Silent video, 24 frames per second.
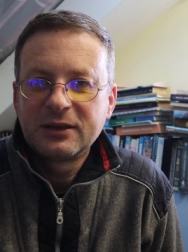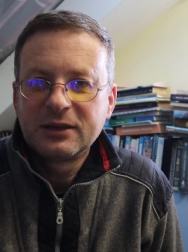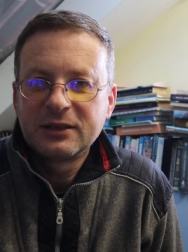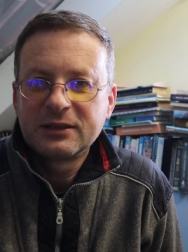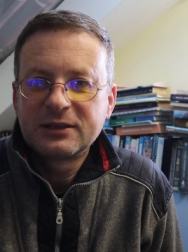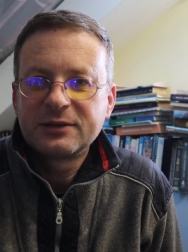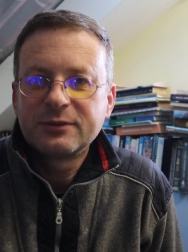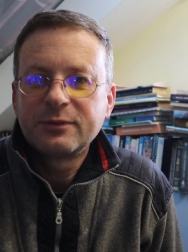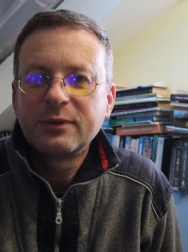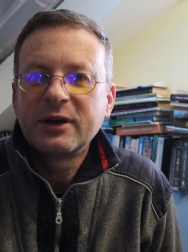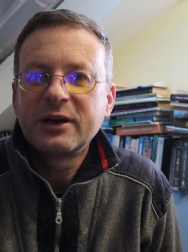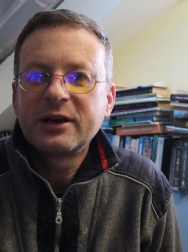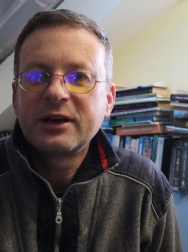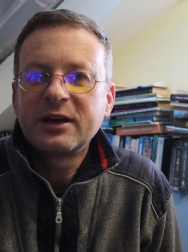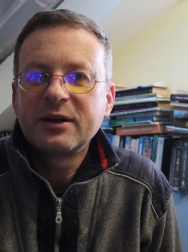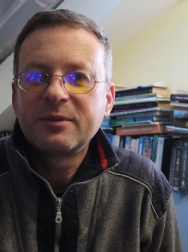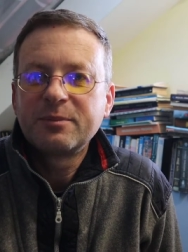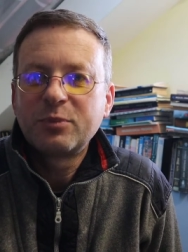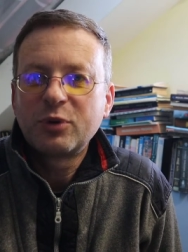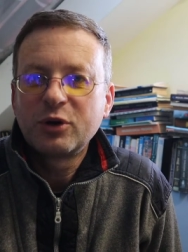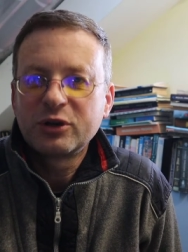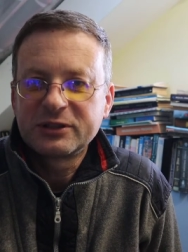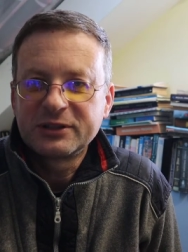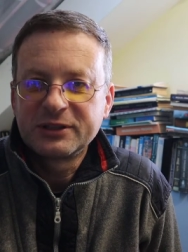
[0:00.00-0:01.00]
It's very
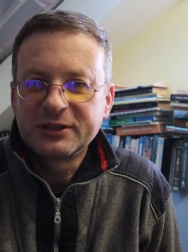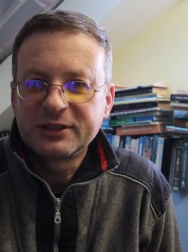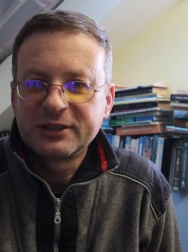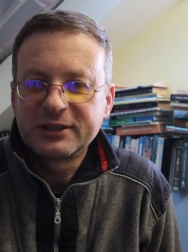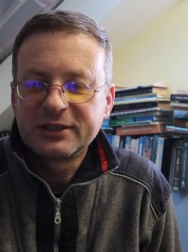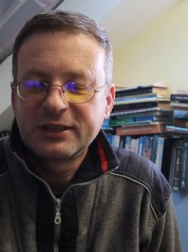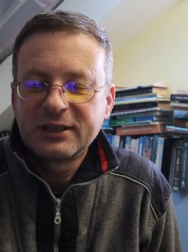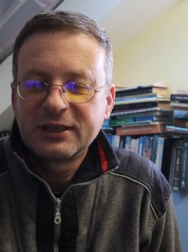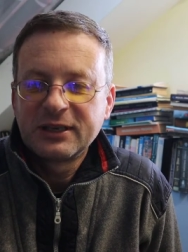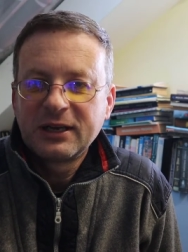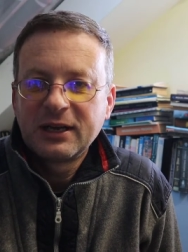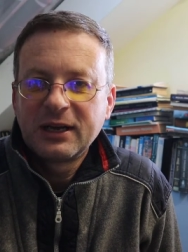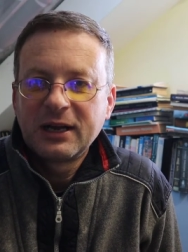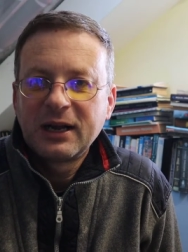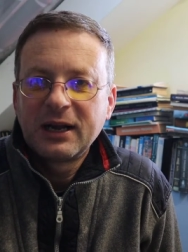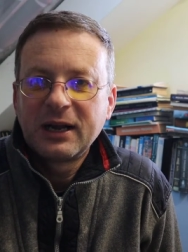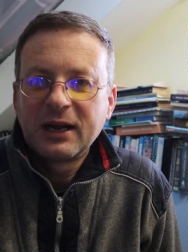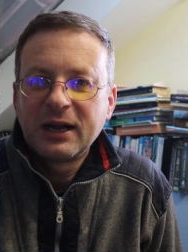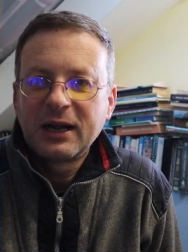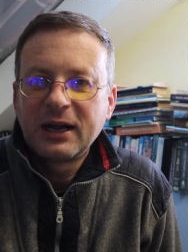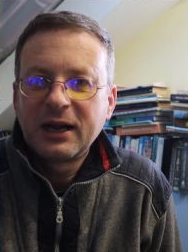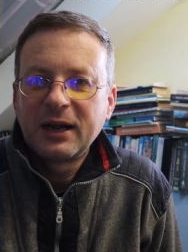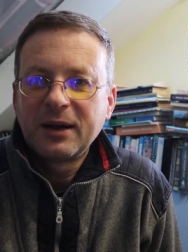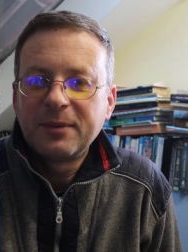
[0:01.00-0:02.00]
important
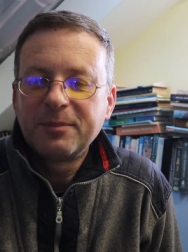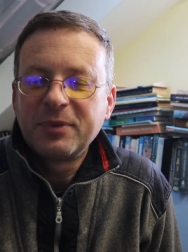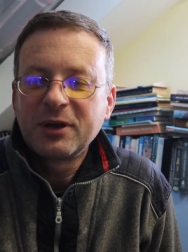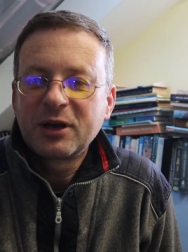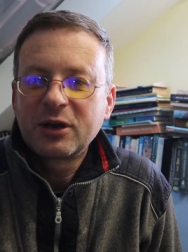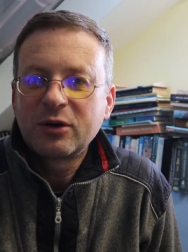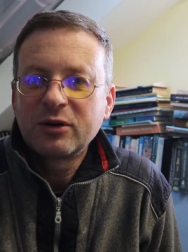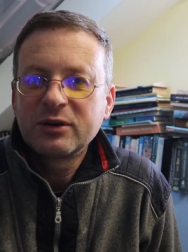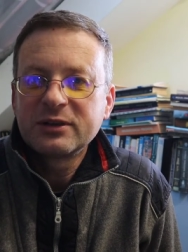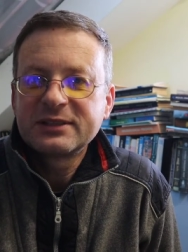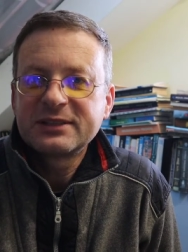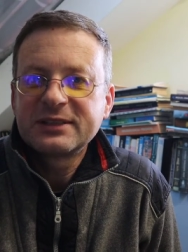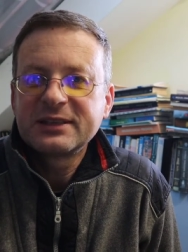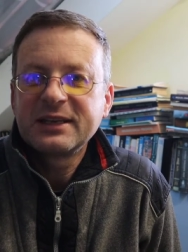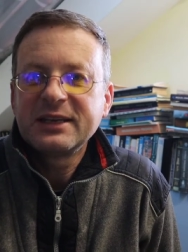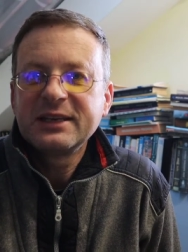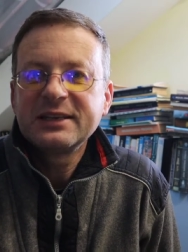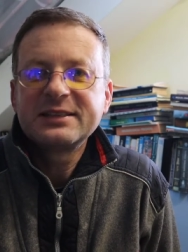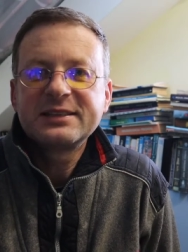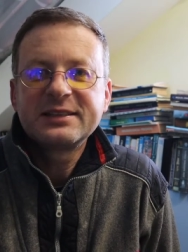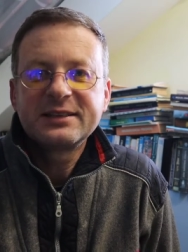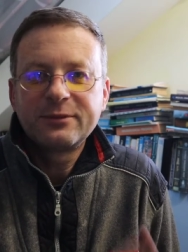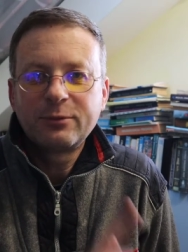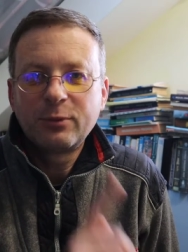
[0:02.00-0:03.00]
because
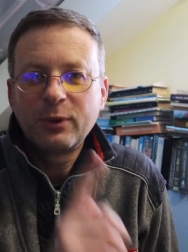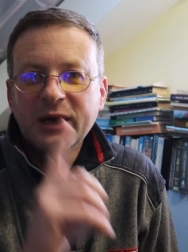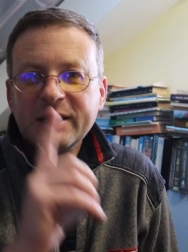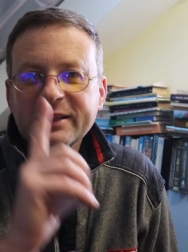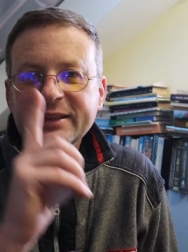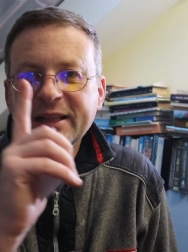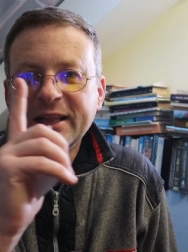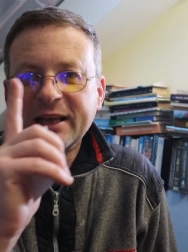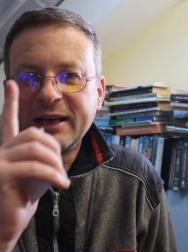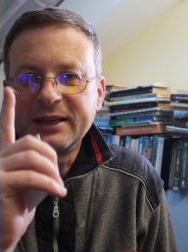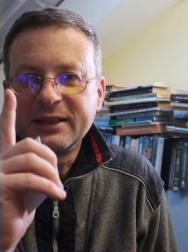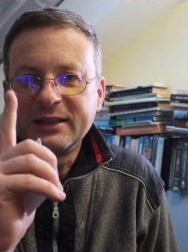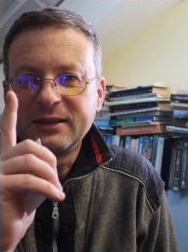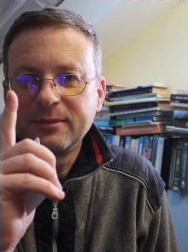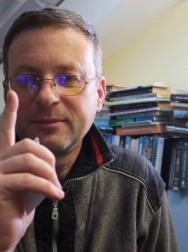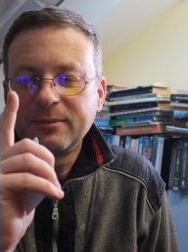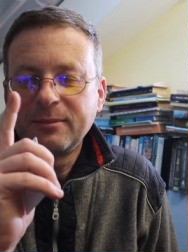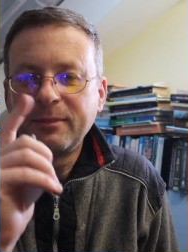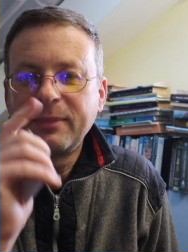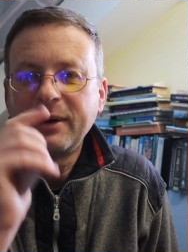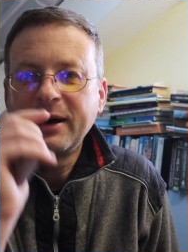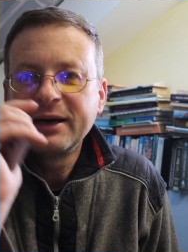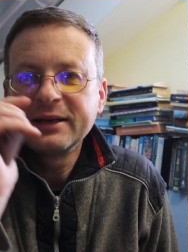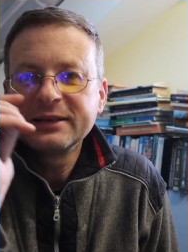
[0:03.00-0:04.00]
it's a one line
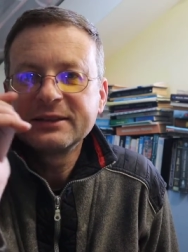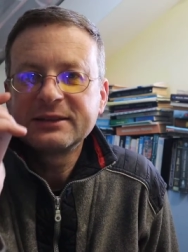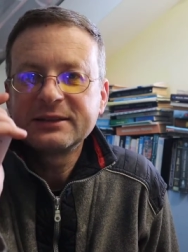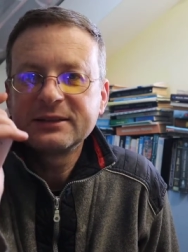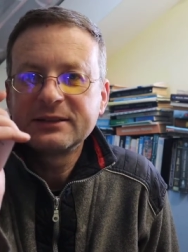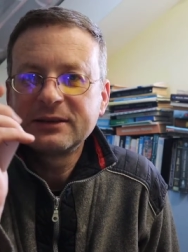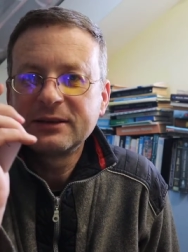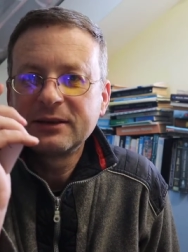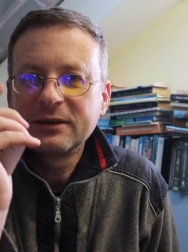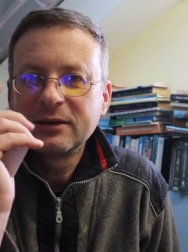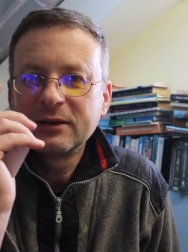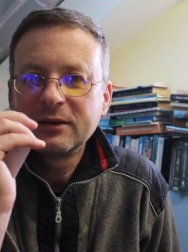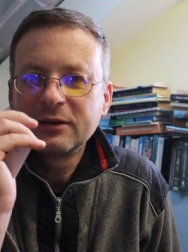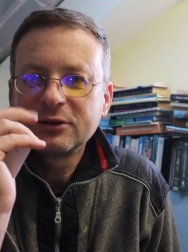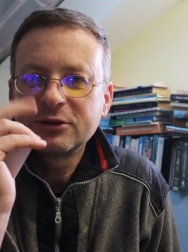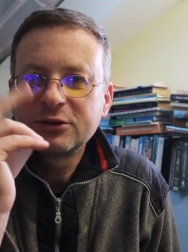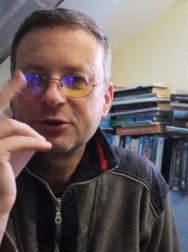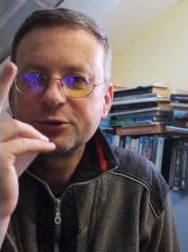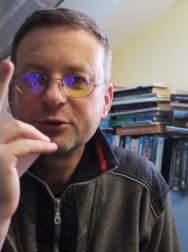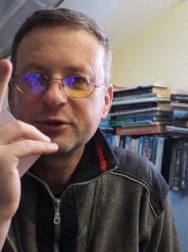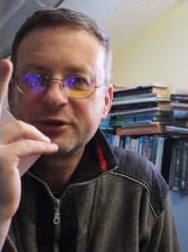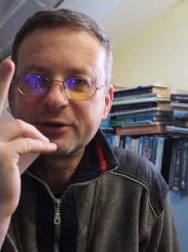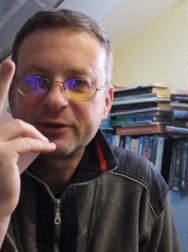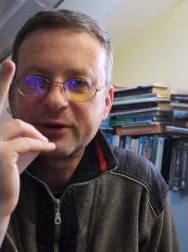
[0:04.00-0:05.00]
but
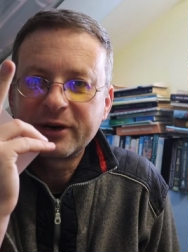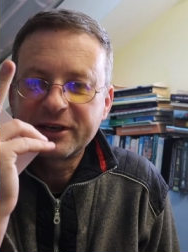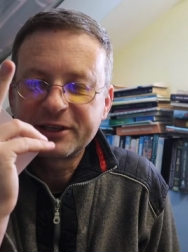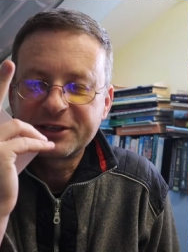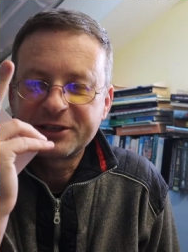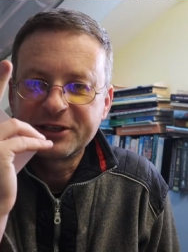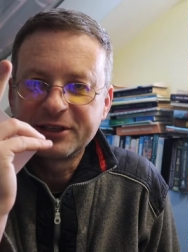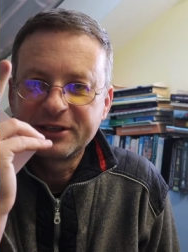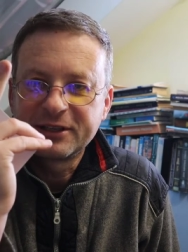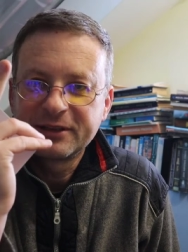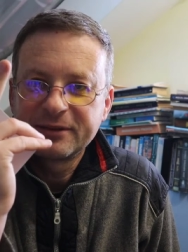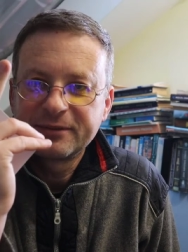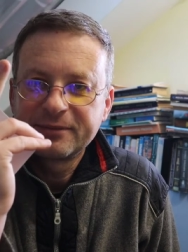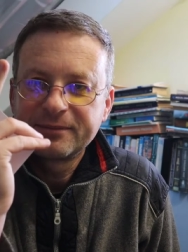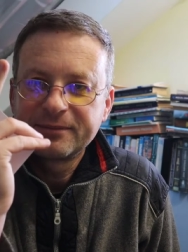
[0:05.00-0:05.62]
two direction.